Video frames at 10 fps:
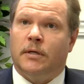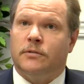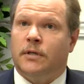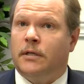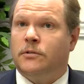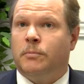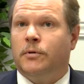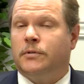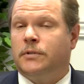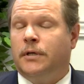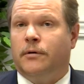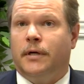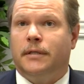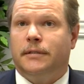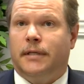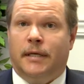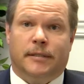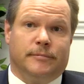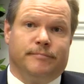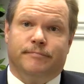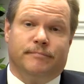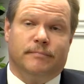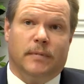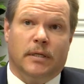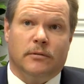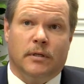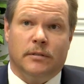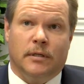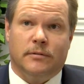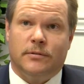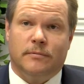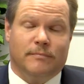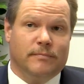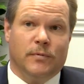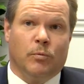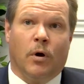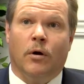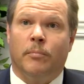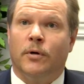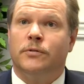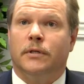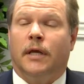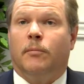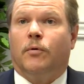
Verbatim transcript: outside to smoke a cigarette, and you know, and the wrong person came